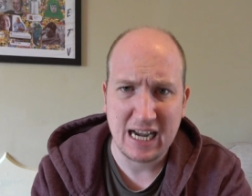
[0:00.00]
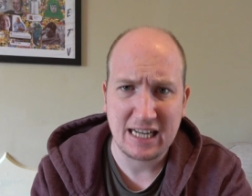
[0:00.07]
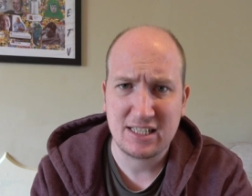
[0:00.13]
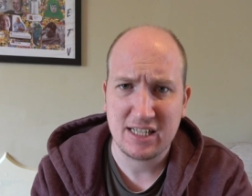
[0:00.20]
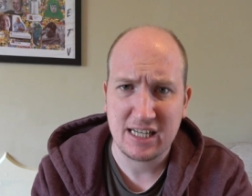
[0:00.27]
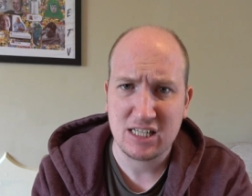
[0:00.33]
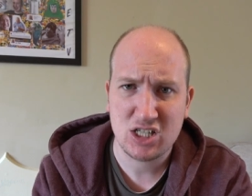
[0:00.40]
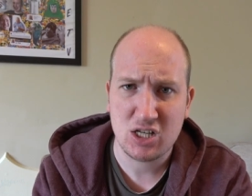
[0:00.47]

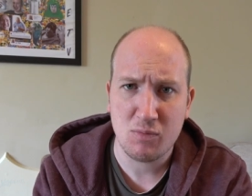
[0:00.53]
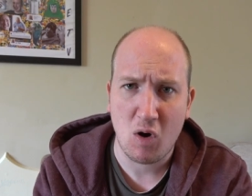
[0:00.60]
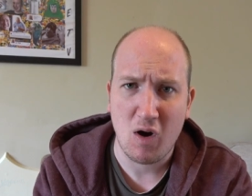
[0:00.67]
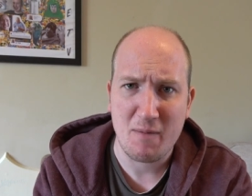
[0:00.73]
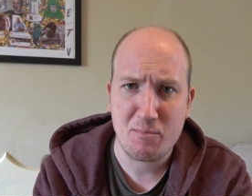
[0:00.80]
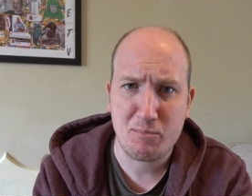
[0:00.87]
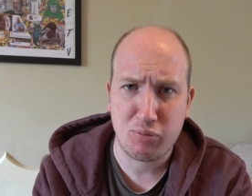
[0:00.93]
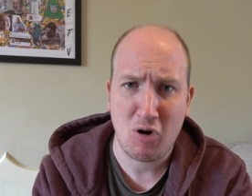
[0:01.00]
getting into
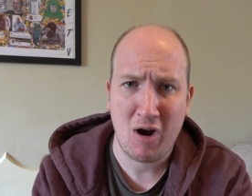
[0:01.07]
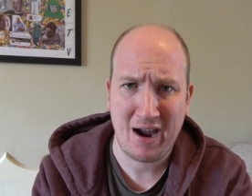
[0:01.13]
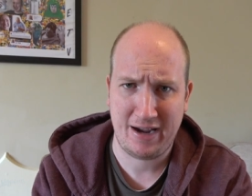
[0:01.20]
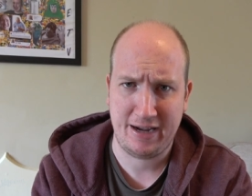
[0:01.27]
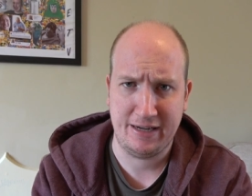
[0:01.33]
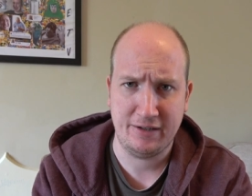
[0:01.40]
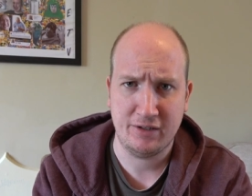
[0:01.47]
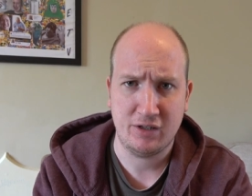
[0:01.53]
my
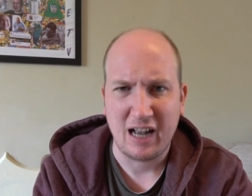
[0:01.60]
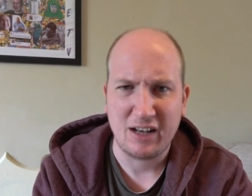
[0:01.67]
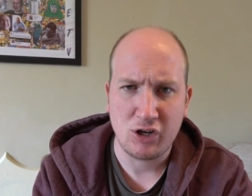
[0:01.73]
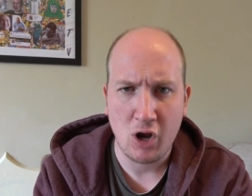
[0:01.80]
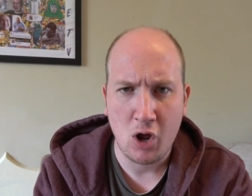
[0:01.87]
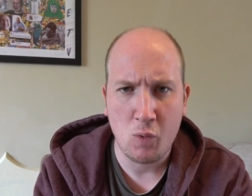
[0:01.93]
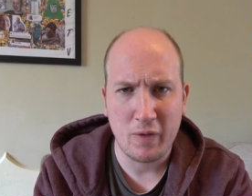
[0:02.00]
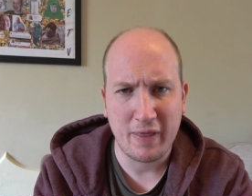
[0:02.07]
brain. And you
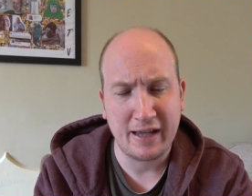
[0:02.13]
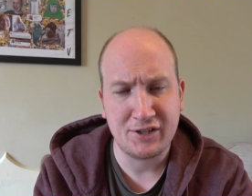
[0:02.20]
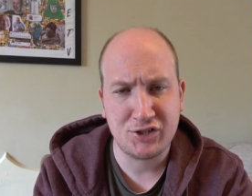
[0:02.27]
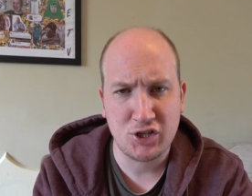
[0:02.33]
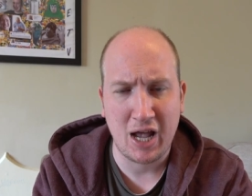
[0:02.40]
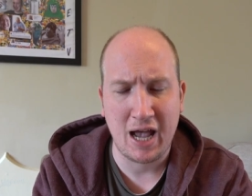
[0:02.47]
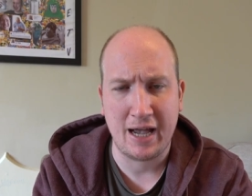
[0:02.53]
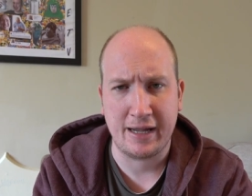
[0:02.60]
know what they
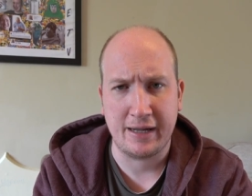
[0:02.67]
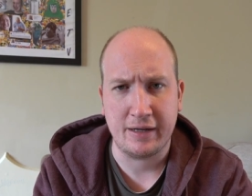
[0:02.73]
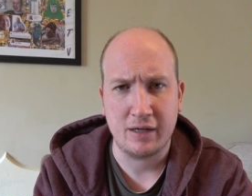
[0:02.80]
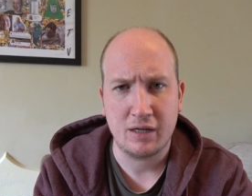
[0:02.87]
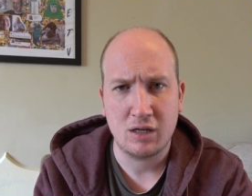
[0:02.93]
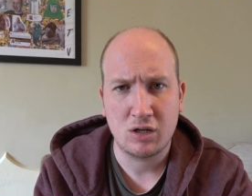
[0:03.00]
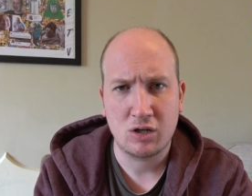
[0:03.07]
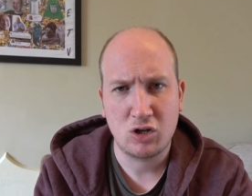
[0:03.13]
say?
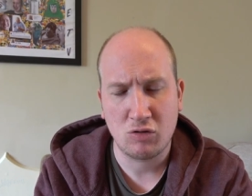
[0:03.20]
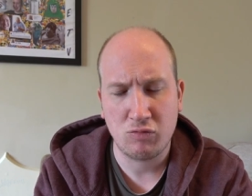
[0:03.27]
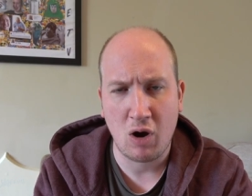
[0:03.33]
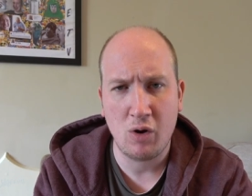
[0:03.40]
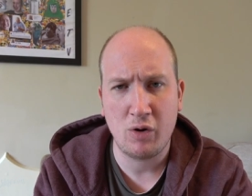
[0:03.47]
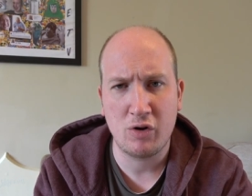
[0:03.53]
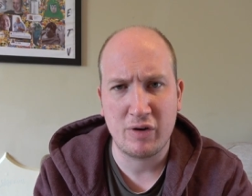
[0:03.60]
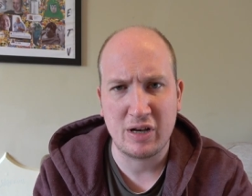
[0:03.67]

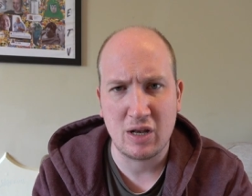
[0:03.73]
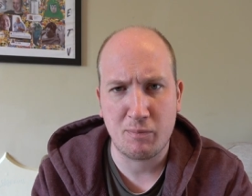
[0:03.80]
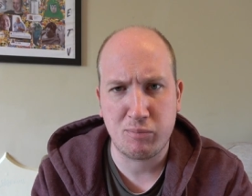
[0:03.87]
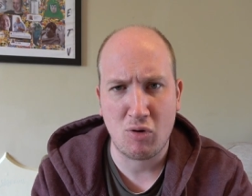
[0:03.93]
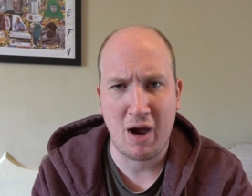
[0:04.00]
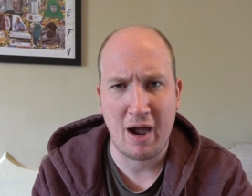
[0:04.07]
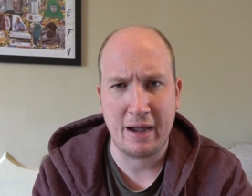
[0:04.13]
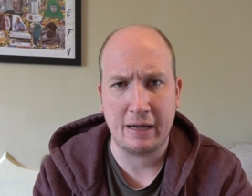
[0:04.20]
corona in the
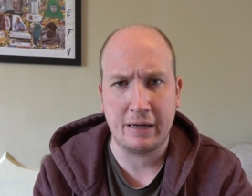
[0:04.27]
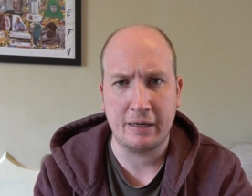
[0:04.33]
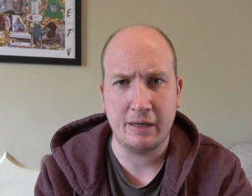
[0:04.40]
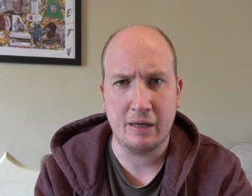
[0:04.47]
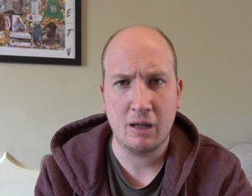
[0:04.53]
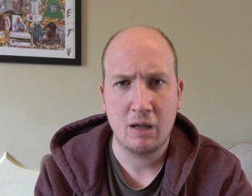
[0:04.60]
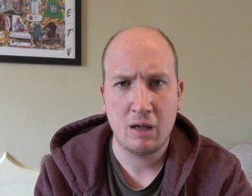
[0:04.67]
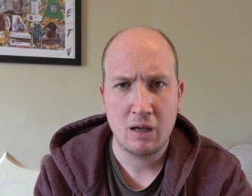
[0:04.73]

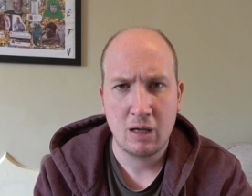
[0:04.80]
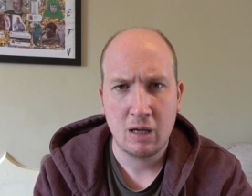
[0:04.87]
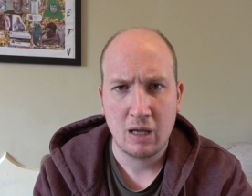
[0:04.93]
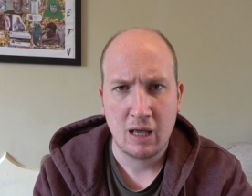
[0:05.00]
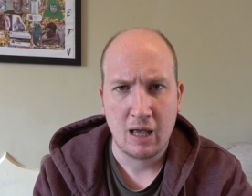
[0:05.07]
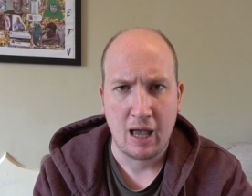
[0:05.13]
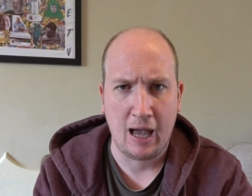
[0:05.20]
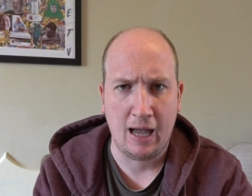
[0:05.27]
brain,
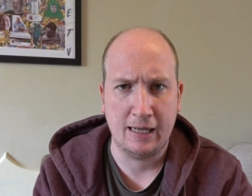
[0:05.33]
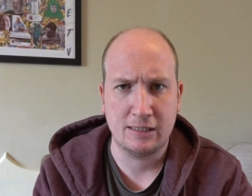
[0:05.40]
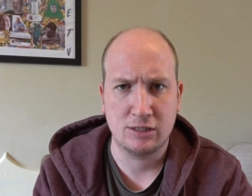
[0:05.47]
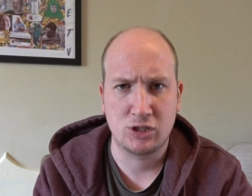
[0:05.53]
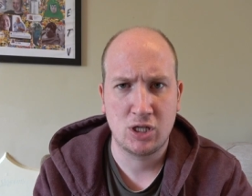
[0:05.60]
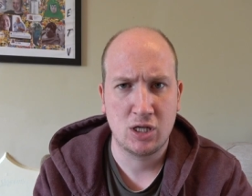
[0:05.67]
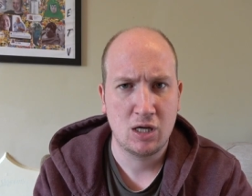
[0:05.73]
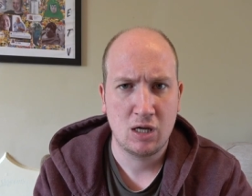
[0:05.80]

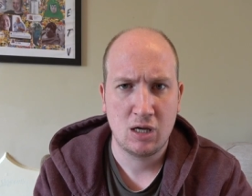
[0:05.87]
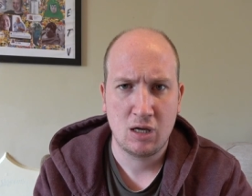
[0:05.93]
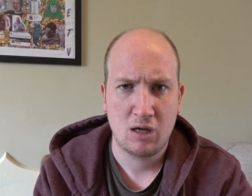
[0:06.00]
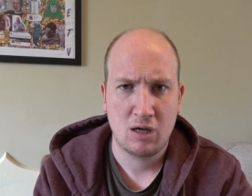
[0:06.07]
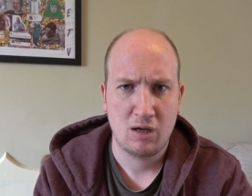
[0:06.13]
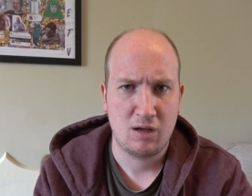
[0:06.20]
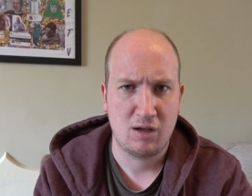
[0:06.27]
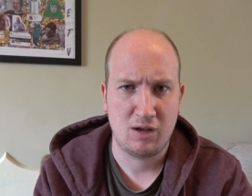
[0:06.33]
and
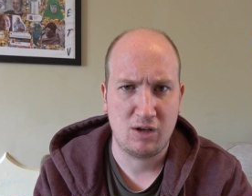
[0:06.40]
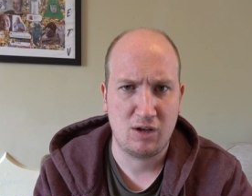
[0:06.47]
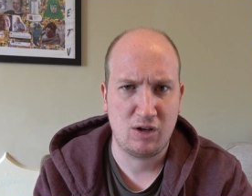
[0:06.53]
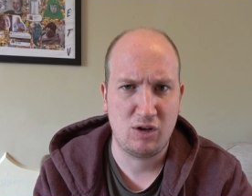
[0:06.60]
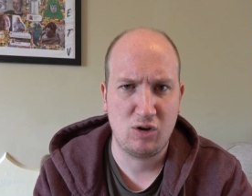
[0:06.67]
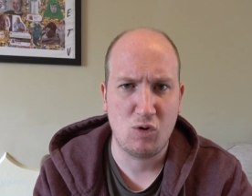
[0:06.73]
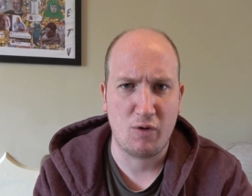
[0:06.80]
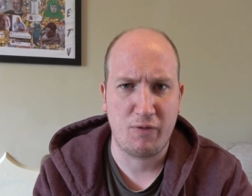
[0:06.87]

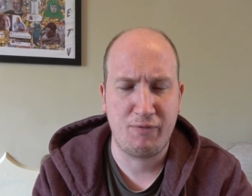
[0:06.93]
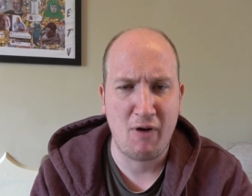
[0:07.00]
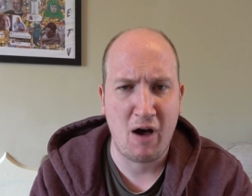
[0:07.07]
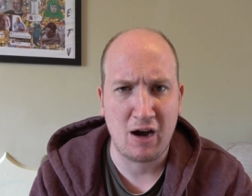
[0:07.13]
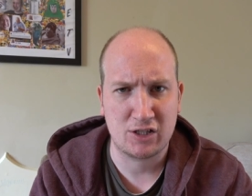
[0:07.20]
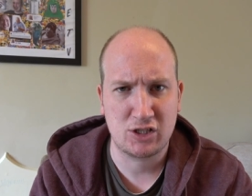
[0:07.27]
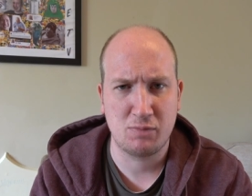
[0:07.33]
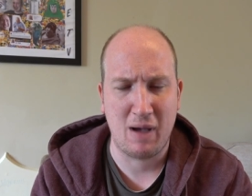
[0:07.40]
you're
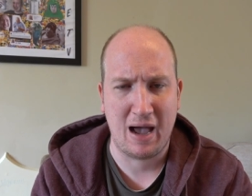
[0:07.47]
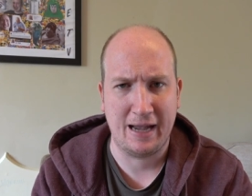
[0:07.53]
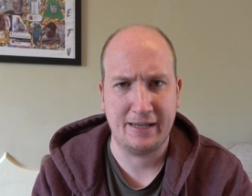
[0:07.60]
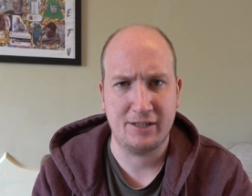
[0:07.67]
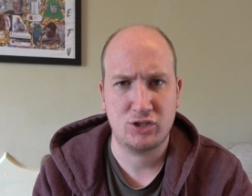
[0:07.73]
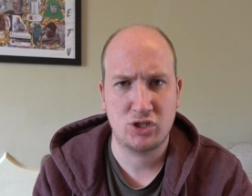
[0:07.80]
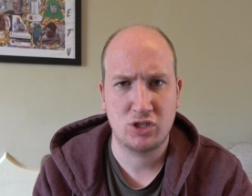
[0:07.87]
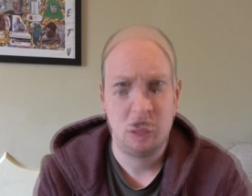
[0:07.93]
fucked,
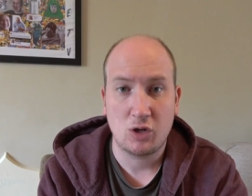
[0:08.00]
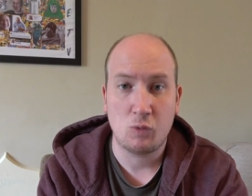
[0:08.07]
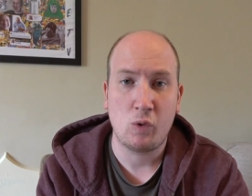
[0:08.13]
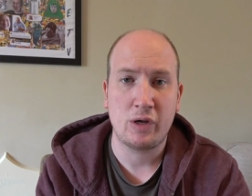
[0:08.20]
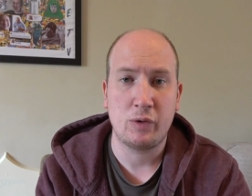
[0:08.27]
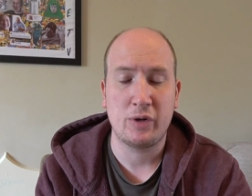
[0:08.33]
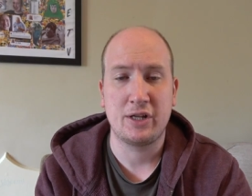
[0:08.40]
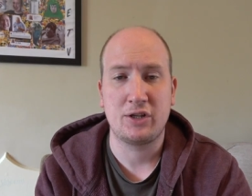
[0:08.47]
mate. So
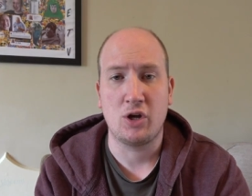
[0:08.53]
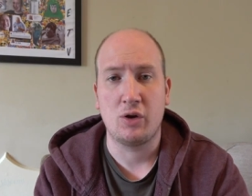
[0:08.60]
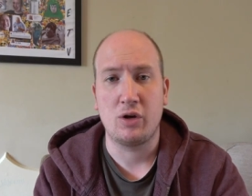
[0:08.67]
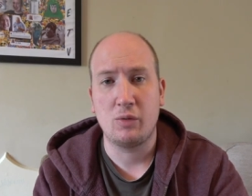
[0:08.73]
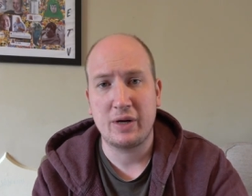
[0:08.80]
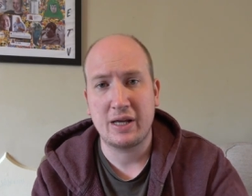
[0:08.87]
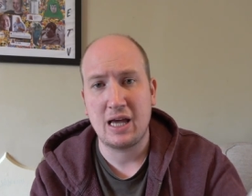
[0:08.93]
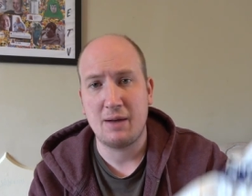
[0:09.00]
what you want to do,
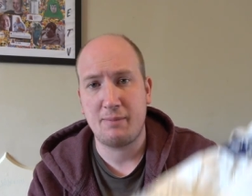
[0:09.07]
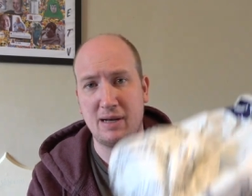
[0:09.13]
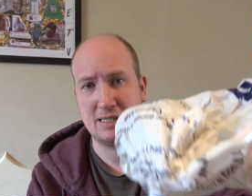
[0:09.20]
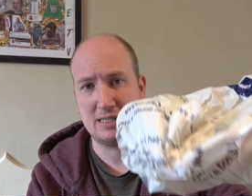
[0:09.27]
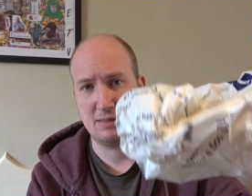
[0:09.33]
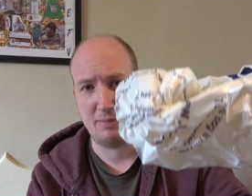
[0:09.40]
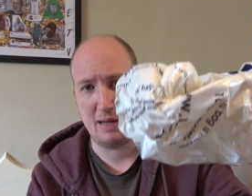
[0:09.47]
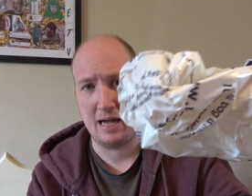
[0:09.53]
you want to get a
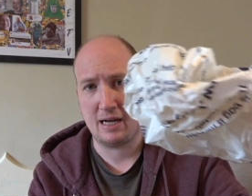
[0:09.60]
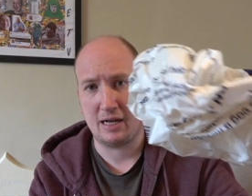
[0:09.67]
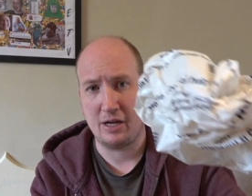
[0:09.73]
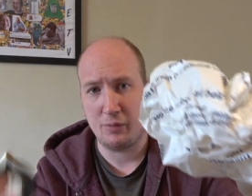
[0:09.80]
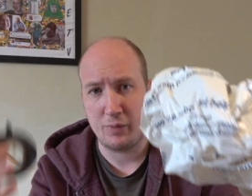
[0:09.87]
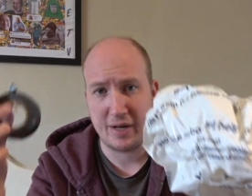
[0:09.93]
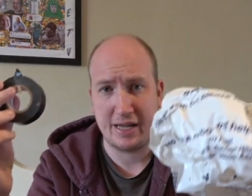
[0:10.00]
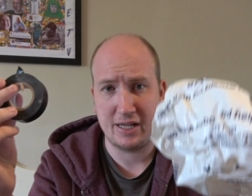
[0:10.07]
plastic bag and
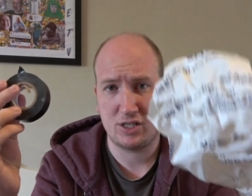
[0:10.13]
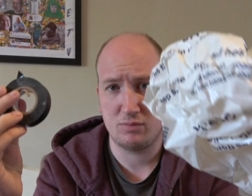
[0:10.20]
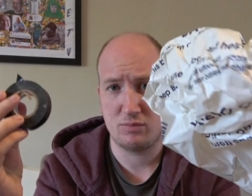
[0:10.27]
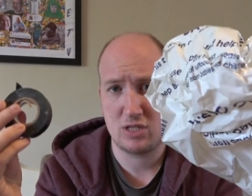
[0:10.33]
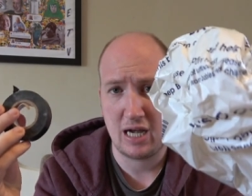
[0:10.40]
you want to get some